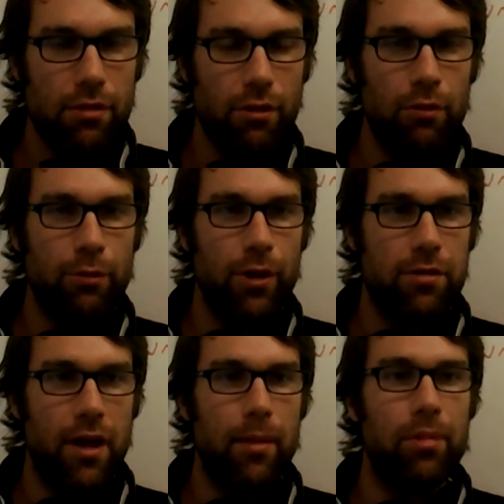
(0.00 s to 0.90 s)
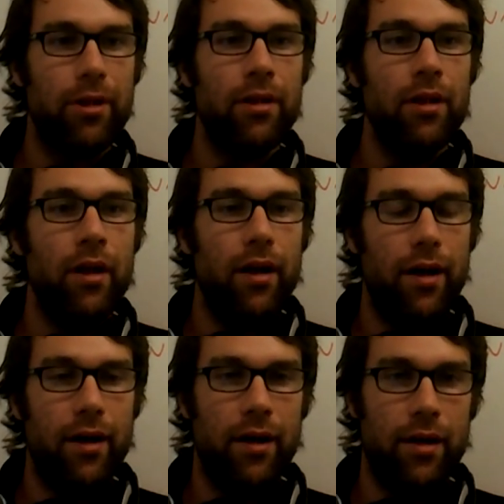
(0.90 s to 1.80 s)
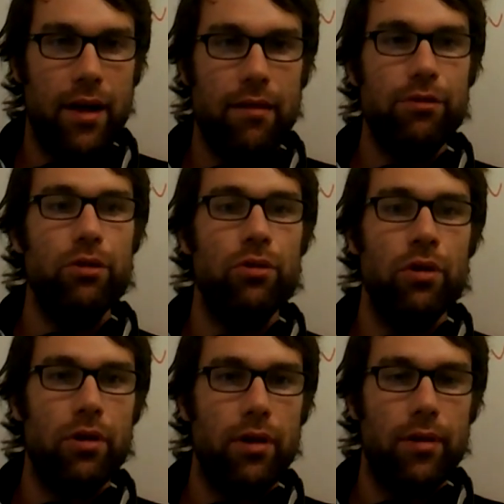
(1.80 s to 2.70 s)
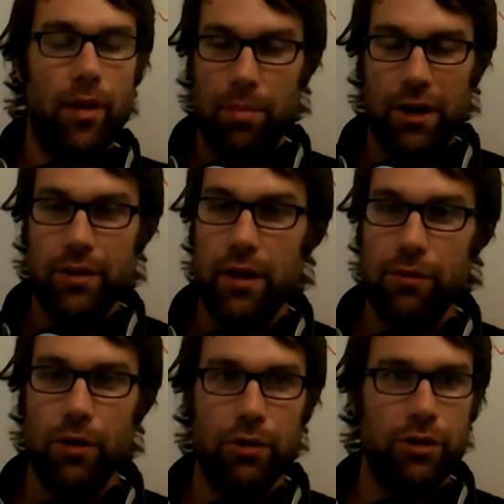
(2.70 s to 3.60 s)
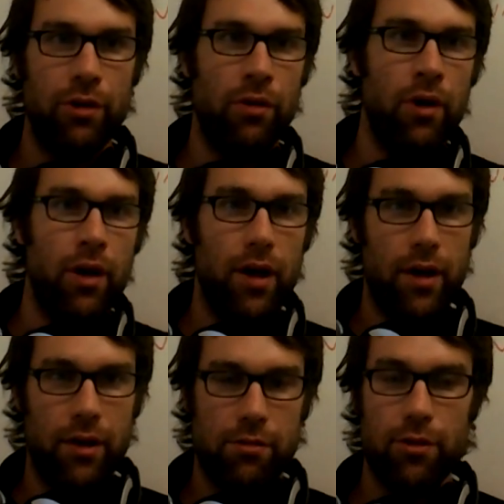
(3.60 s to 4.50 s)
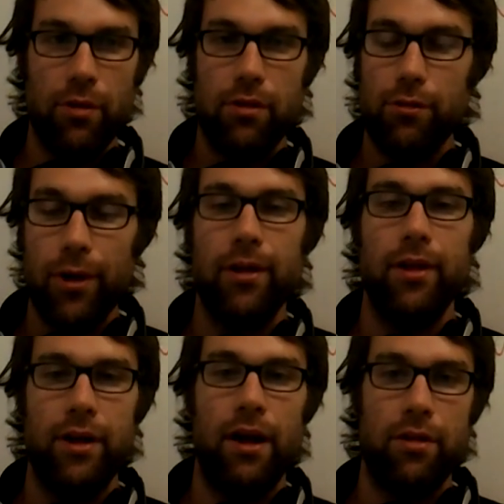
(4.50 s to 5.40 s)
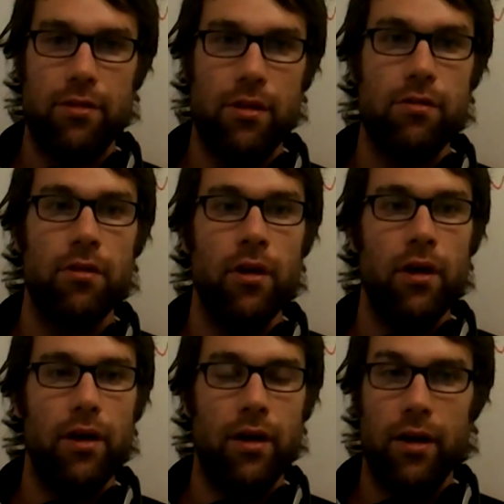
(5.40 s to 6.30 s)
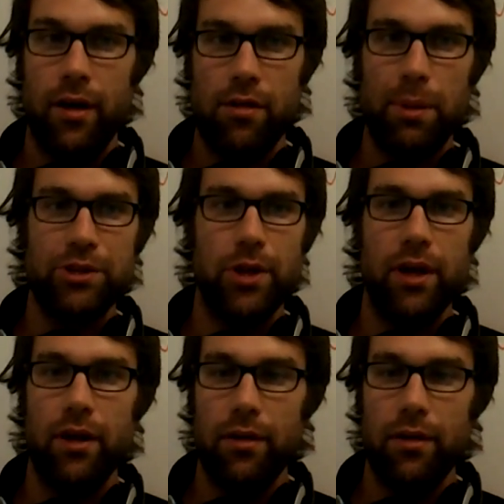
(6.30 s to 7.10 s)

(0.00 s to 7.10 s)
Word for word: So, for example, uh, if you apparently if you go to uh, soil analyses, uh, especially